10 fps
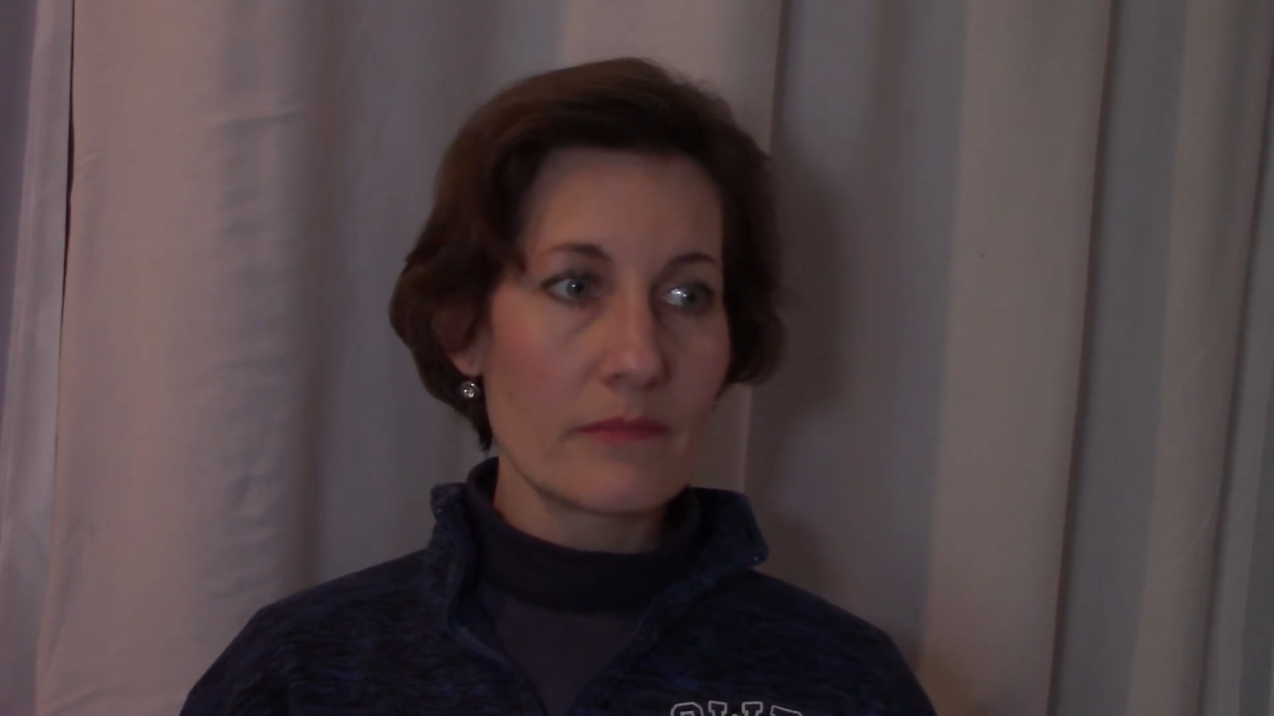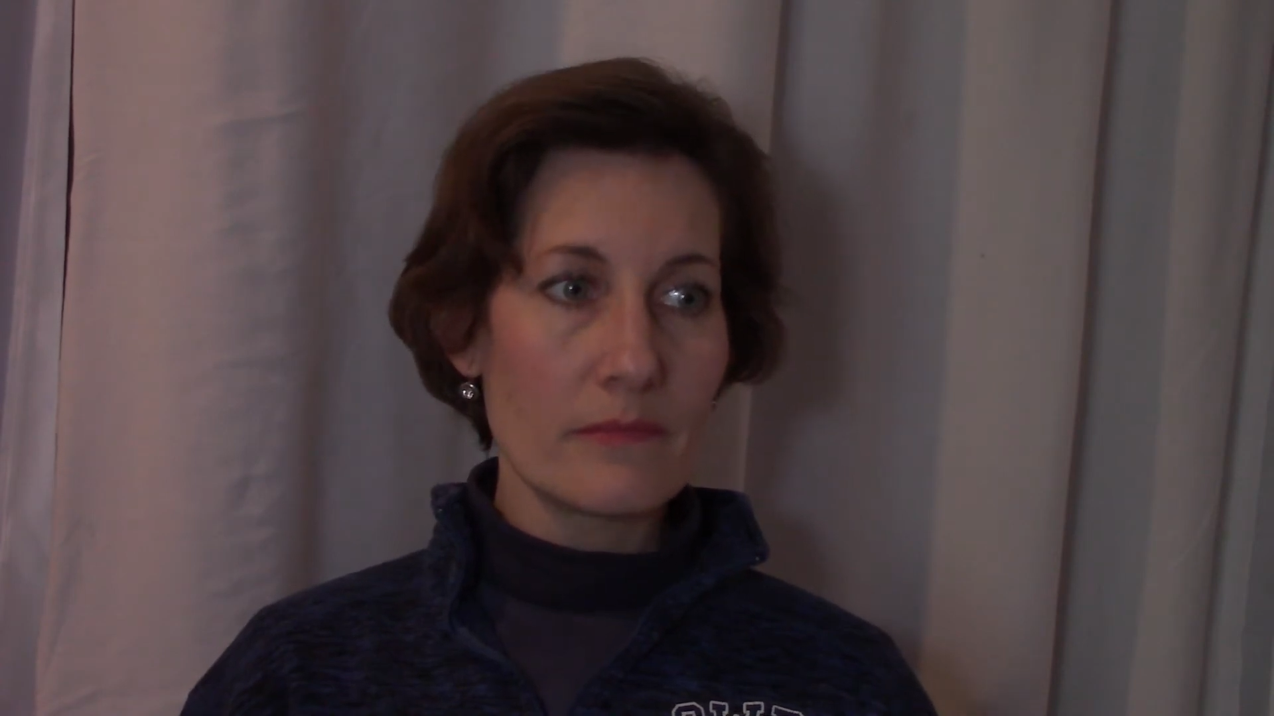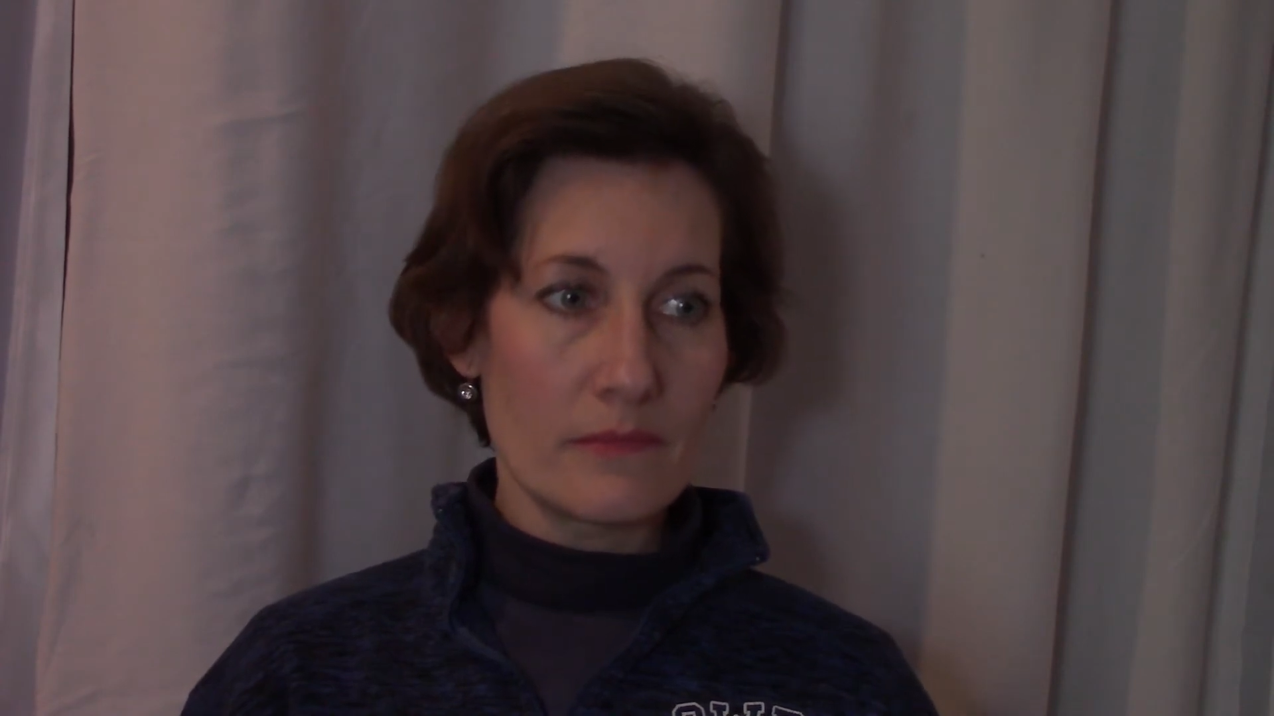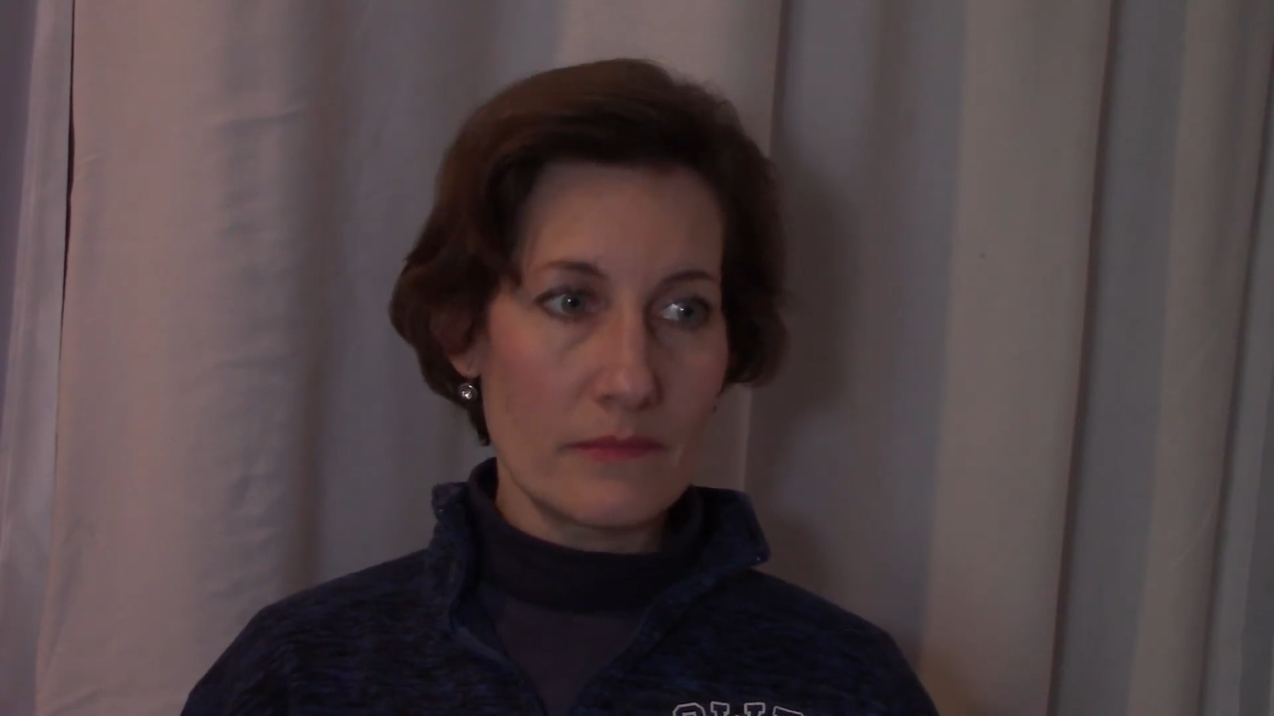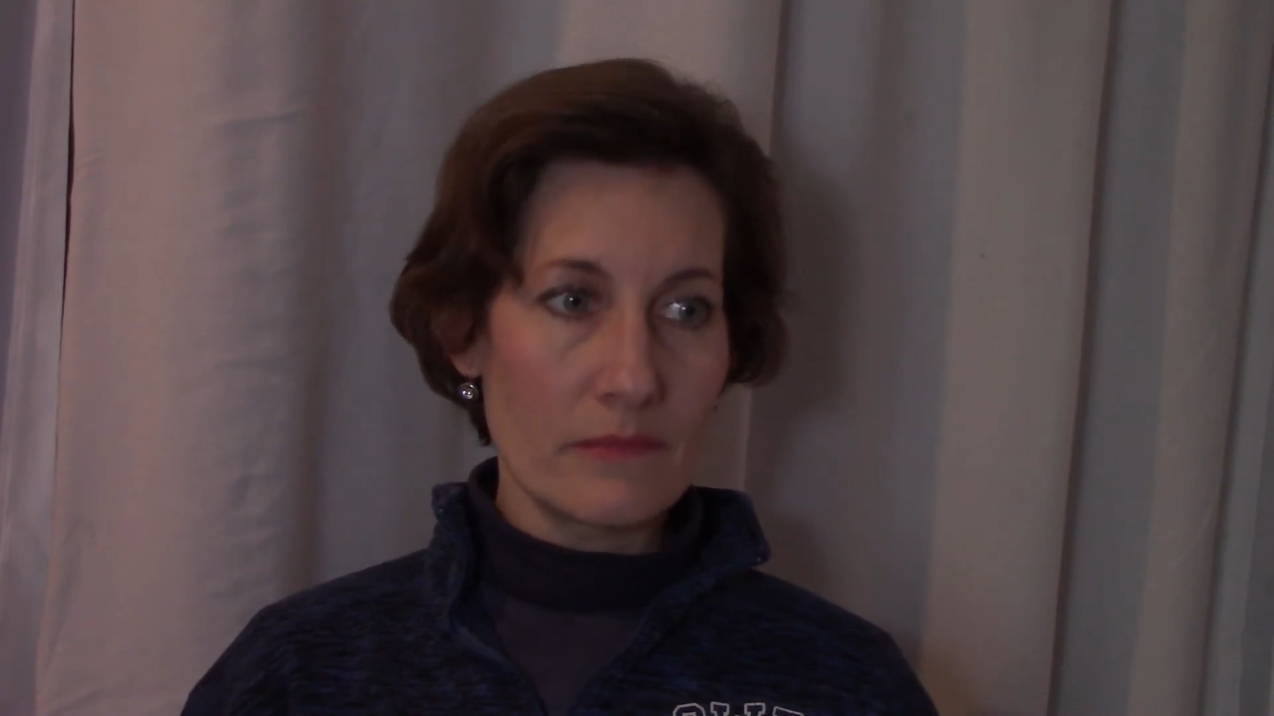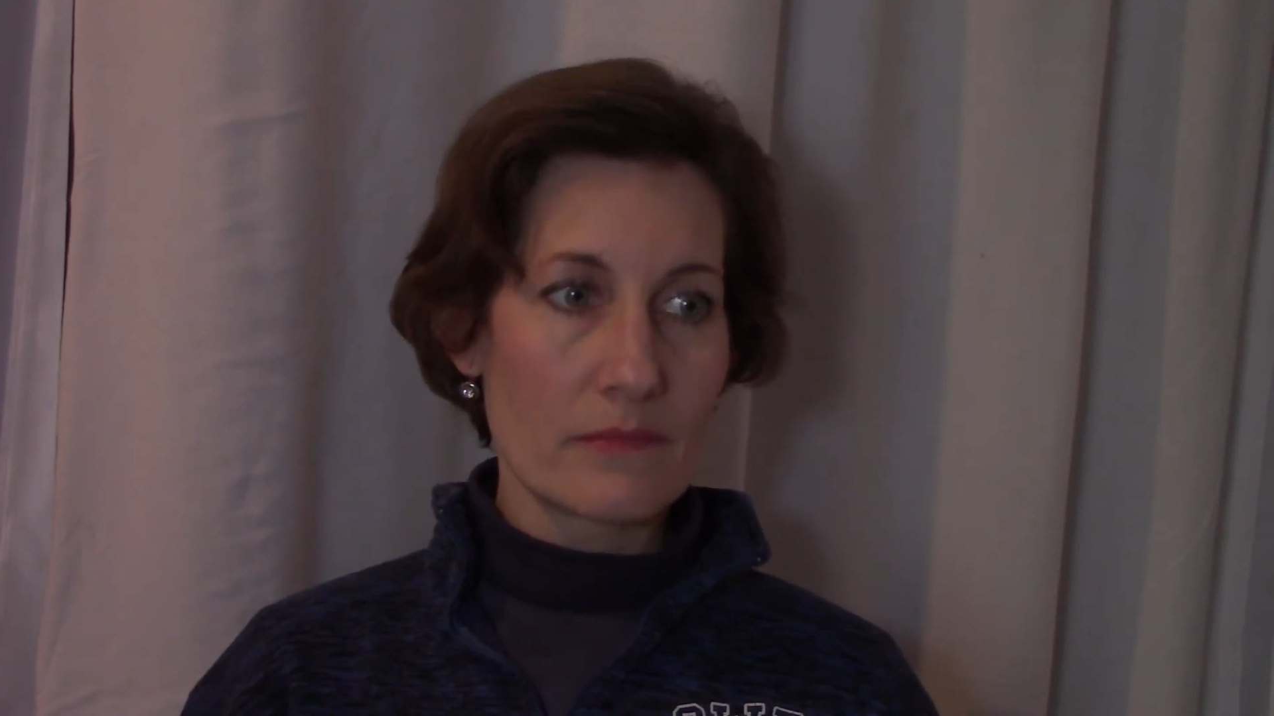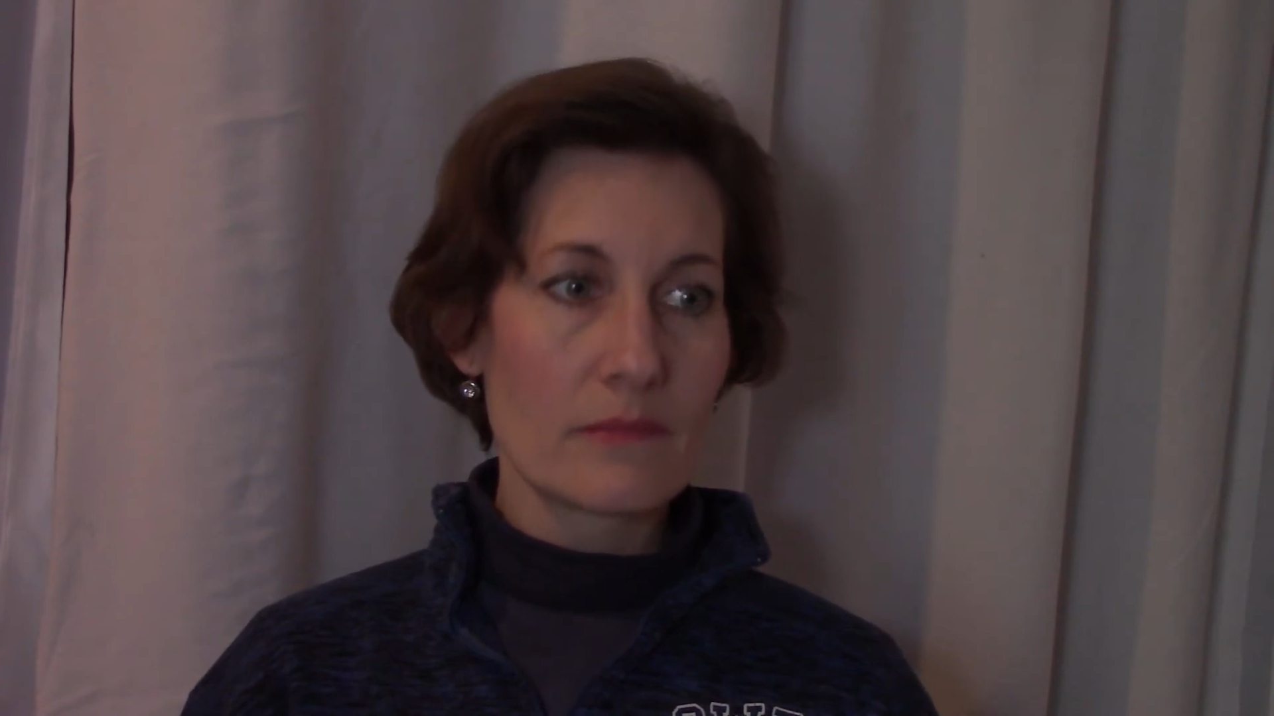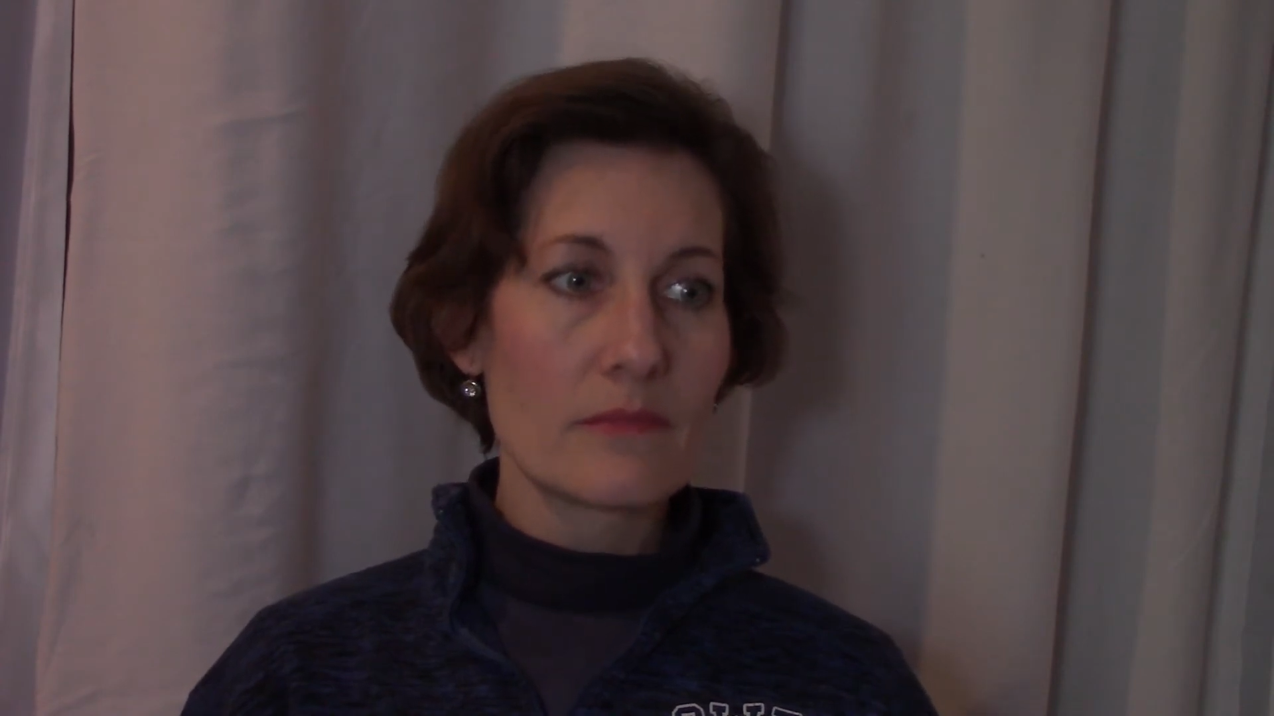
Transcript: envy,